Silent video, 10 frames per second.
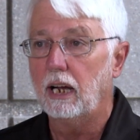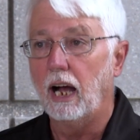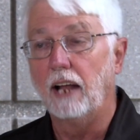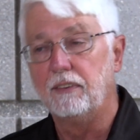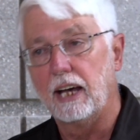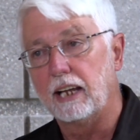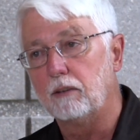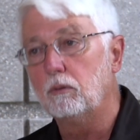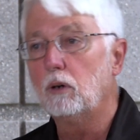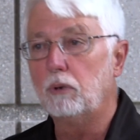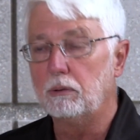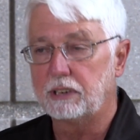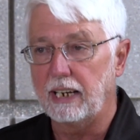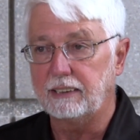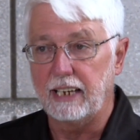and then we
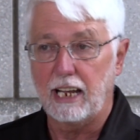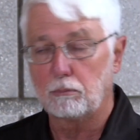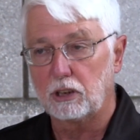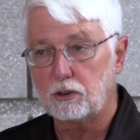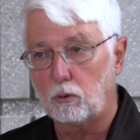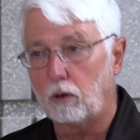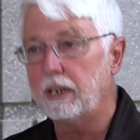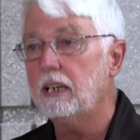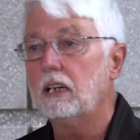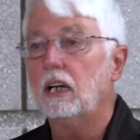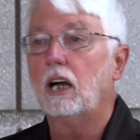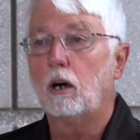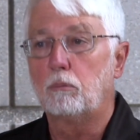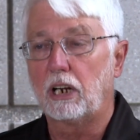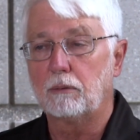would take the ambulatory,
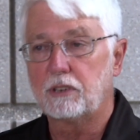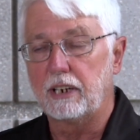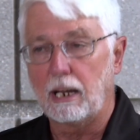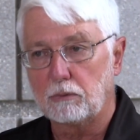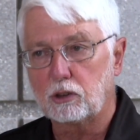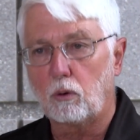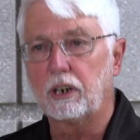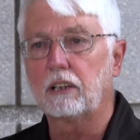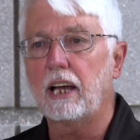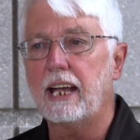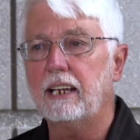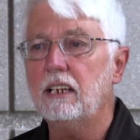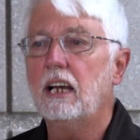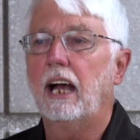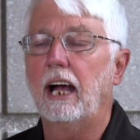bring them to the ambulatory lane,
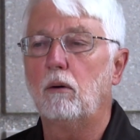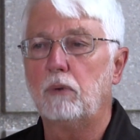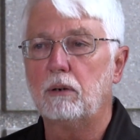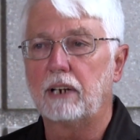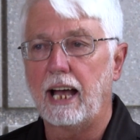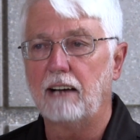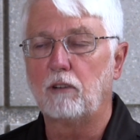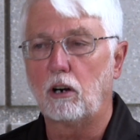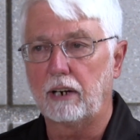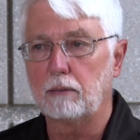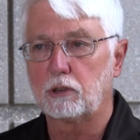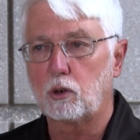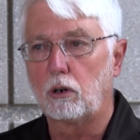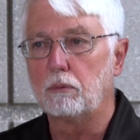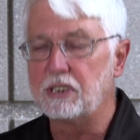and we would have our
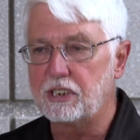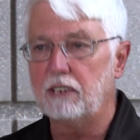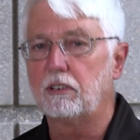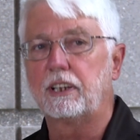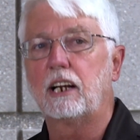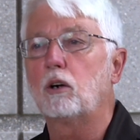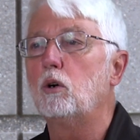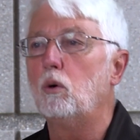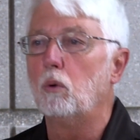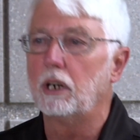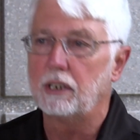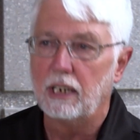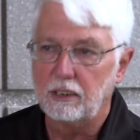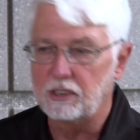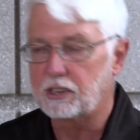ambulatory receiver there who would
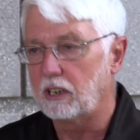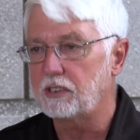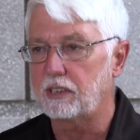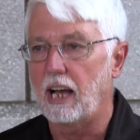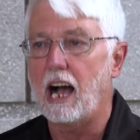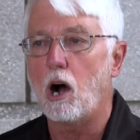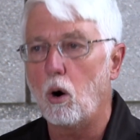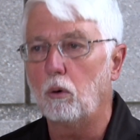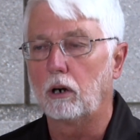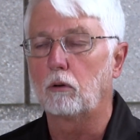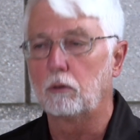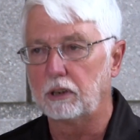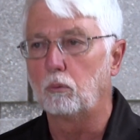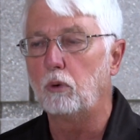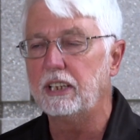discuss how or
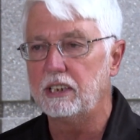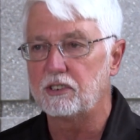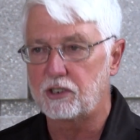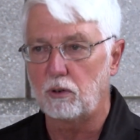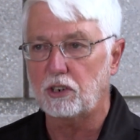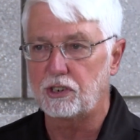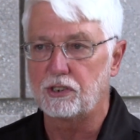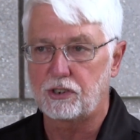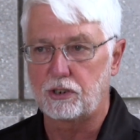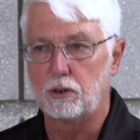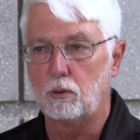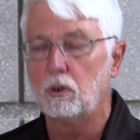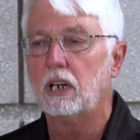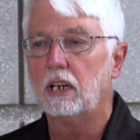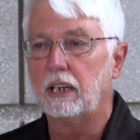read the instructions to
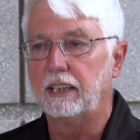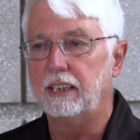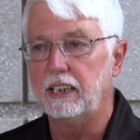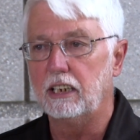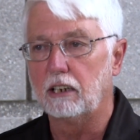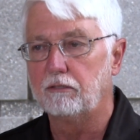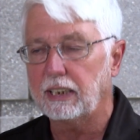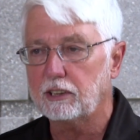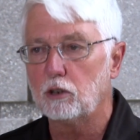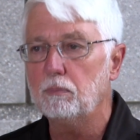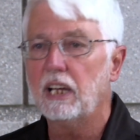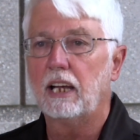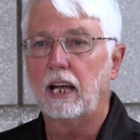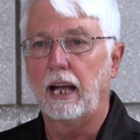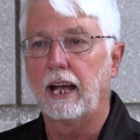the victim,
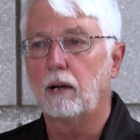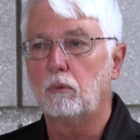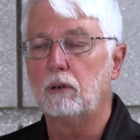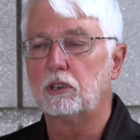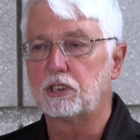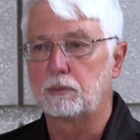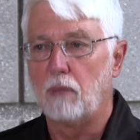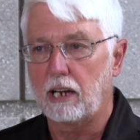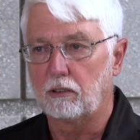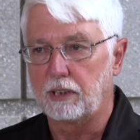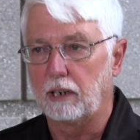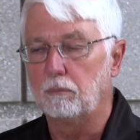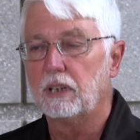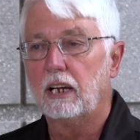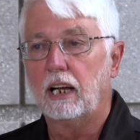and we would just monitor them.
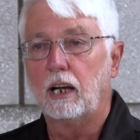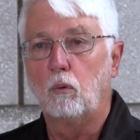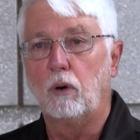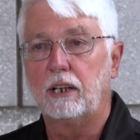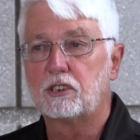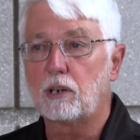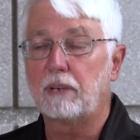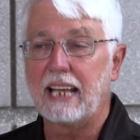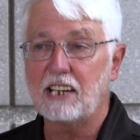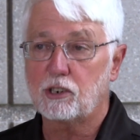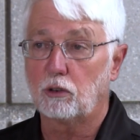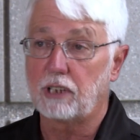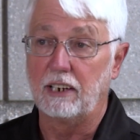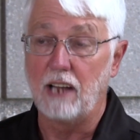When somebody has to go to the